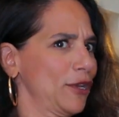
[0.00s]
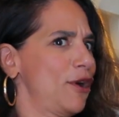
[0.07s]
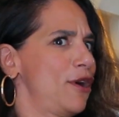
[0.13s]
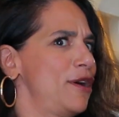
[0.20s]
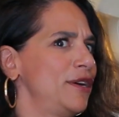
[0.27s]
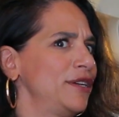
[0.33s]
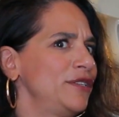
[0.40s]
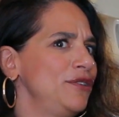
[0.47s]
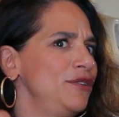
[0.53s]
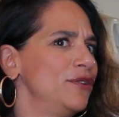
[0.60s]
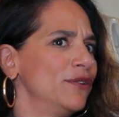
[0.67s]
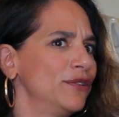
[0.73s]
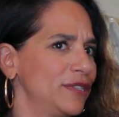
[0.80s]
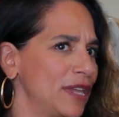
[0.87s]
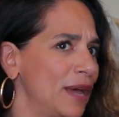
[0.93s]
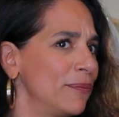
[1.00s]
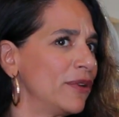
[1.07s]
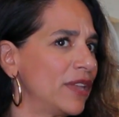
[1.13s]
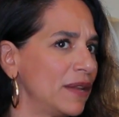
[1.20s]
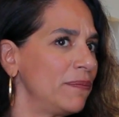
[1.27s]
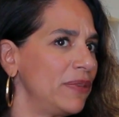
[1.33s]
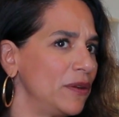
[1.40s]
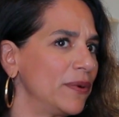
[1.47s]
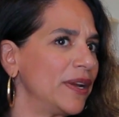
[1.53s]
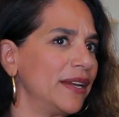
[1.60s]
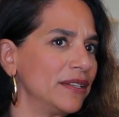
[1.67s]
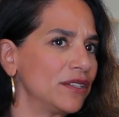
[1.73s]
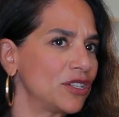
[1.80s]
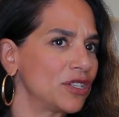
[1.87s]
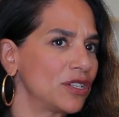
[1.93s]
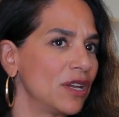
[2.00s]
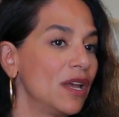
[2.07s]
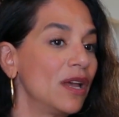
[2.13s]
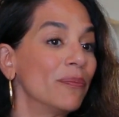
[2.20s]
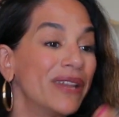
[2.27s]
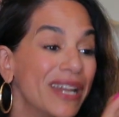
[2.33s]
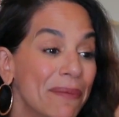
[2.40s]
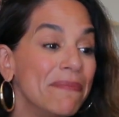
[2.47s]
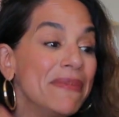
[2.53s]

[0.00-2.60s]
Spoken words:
on, some can be rich, but it